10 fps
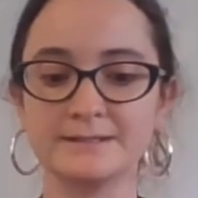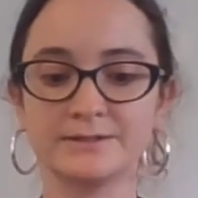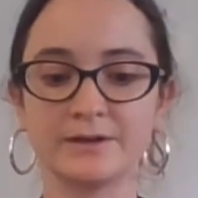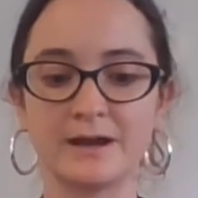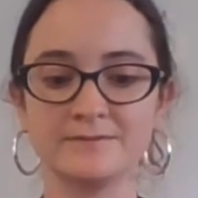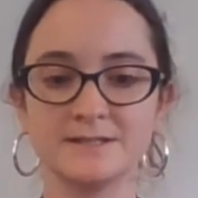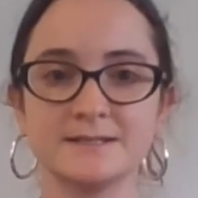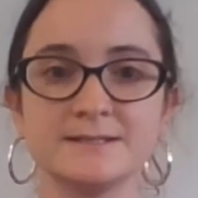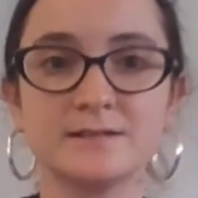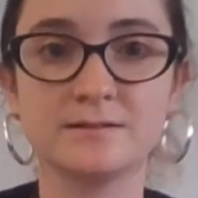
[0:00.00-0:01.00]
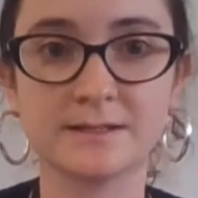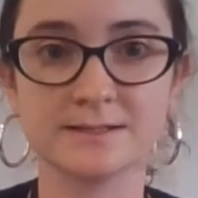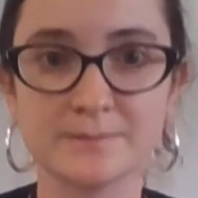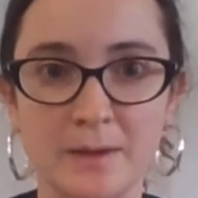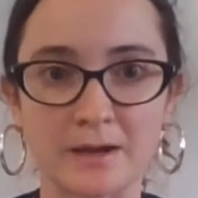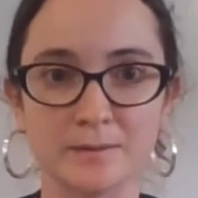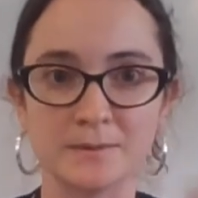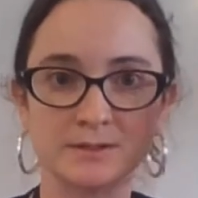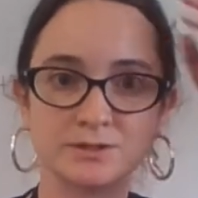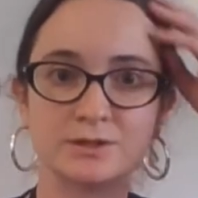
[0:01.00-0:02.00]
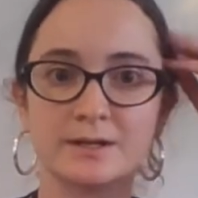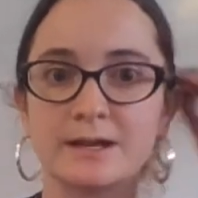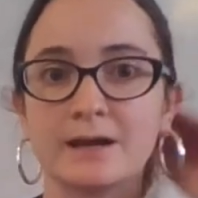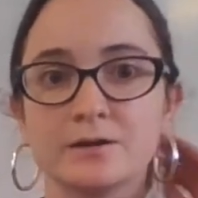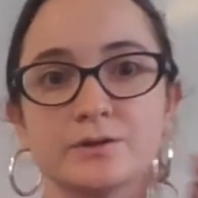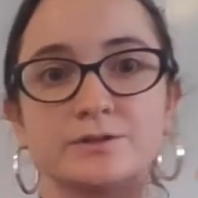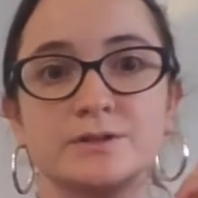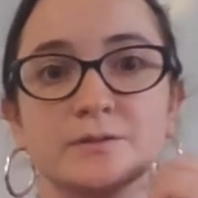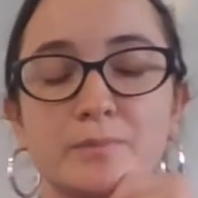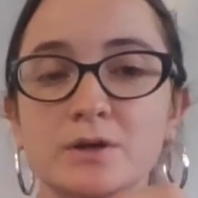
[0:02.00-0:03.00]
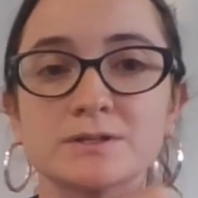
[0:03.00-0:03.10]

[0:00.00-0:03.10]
so after this little experiment, you can now go to the box